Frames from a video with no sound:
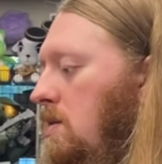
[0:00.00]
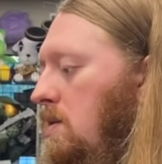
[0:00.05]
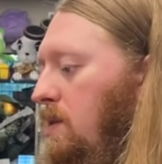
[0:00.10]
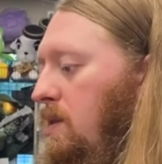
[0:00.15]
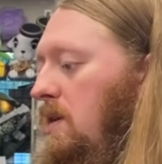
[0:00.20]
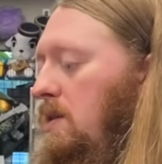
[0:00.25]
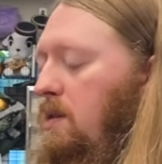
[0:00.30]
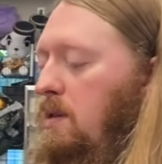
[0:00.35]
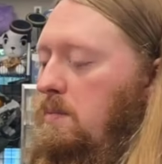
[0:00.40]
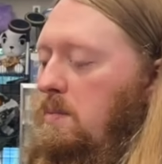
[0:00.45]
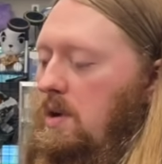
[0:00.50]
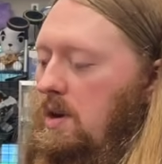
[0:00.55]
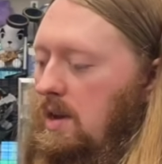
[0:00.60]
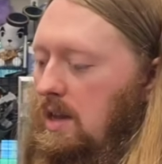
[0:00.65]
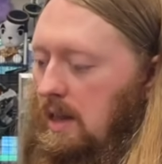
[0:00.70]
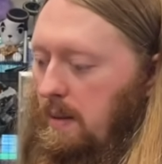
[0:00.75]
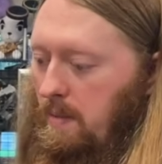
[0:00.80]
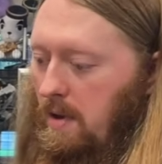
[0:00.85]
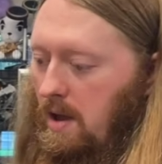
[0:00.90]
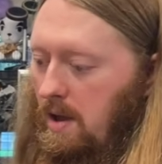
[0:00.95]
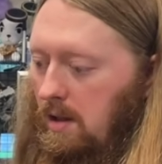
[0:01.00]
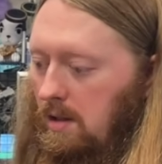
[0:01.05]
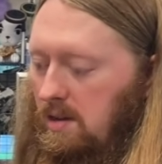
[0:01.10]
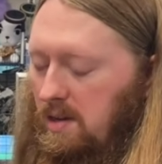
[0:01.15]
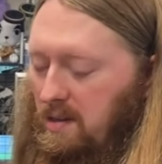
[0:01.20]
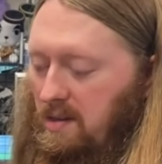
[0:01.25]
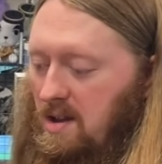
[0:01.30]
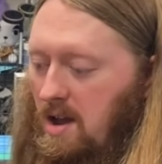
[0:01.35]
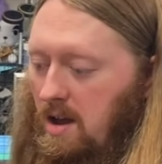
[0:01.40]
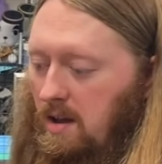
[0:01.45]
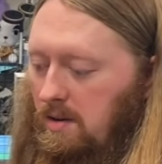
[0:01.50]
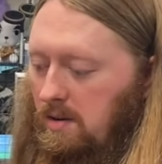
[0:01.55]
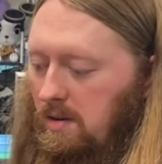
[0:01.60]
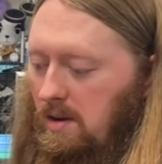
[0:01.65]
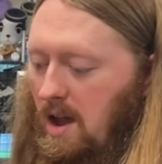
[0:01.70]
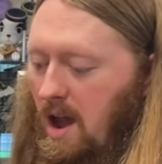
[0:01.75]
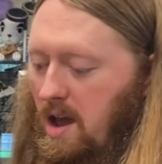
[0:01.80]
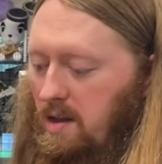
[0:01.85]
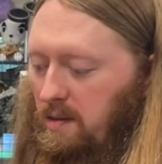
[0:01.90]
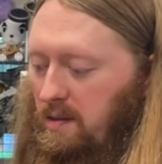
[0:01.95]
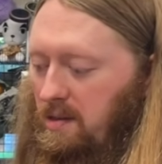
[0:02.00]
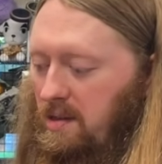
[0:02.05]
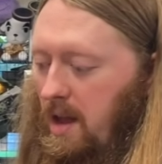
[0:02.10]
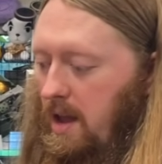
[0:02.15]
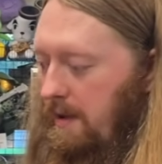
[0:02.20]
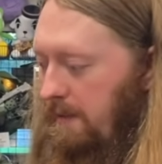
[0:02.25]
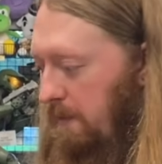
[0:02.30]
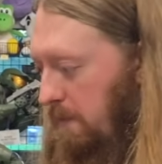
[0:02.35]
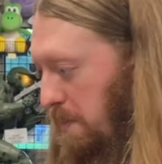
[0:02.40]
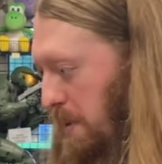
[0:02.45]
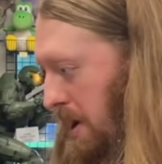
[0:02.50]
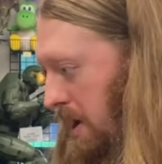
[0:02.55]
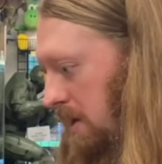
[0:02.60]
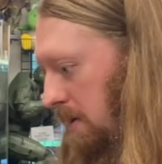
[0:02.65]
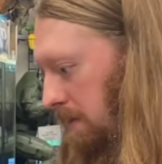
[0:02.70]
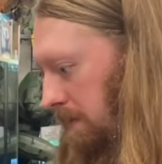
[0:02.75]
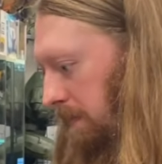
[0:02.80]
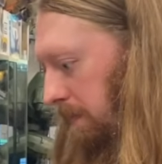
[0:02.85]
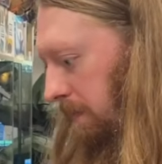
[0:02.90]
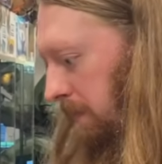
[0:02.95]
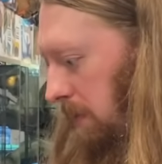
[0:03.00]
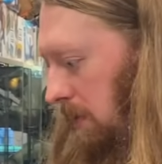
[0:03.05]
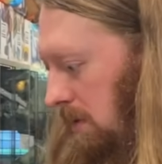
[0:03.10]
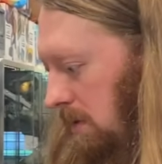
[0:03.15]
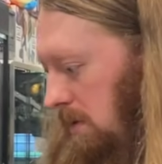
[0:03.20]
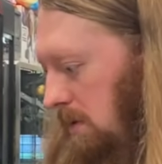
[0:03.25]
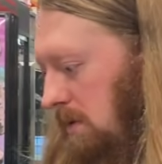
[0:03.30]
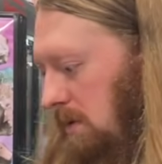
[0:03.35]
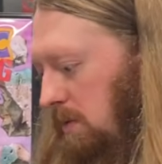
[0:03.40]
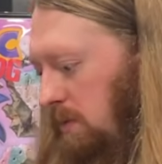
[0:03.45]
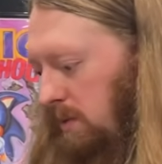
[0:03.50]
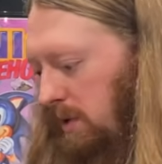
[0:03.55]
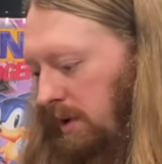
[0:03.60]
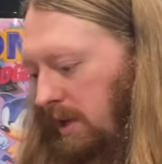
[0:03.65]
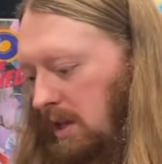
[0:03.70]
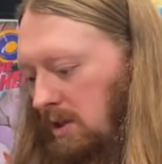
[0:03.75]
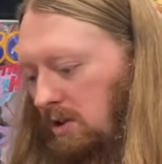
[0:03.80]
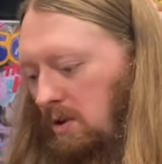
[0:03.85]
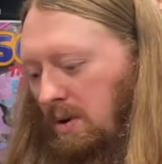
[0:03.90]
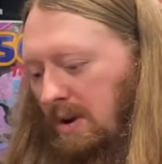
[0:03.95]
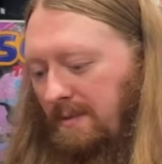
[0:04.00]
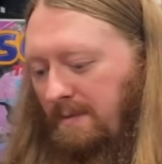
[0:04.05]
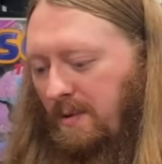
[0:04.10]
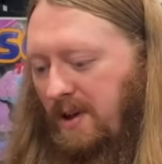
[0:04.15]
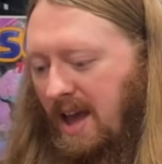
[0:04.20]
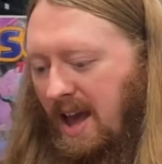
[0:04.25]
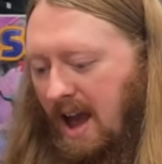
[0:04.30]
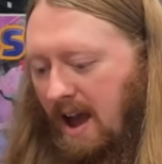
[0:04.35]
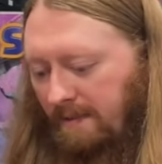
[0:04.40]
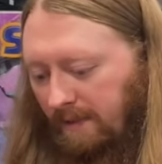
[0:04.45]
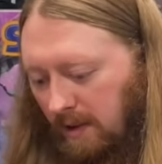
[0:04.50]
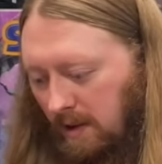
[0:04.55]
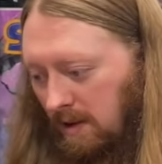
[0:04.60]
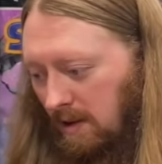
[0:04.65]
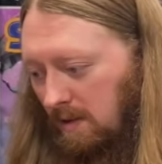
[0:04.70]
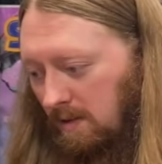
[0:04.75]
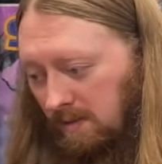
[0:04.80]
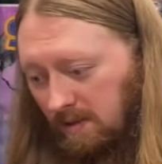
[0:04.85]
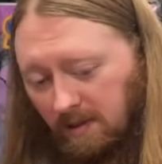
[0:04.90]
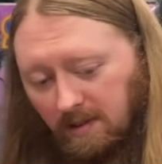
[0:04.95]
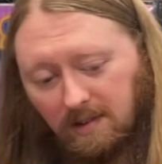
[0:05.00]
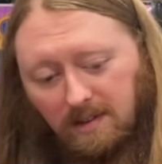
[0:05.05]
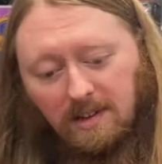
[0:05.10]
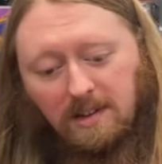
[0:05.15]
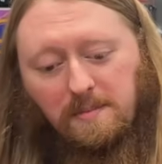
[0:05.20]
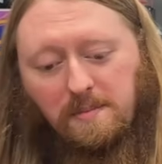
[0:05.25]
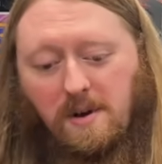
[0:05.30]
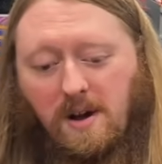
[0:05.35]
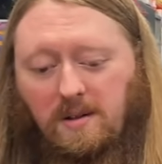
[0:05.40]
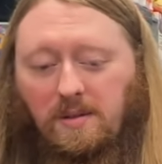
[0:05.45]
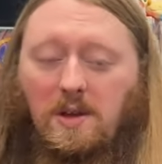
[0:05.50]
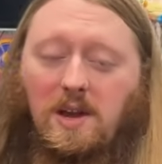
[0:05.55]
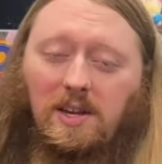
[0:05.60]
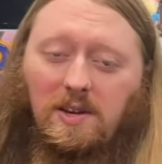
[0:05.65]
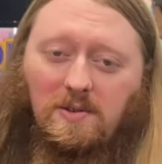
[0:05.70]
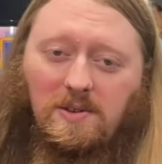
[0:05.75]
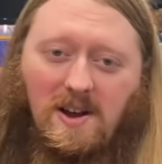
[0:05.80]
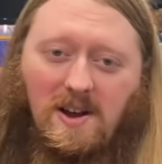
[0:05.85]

send some money in the mail. It's not as safe, but we can do it if we have to. But thank you,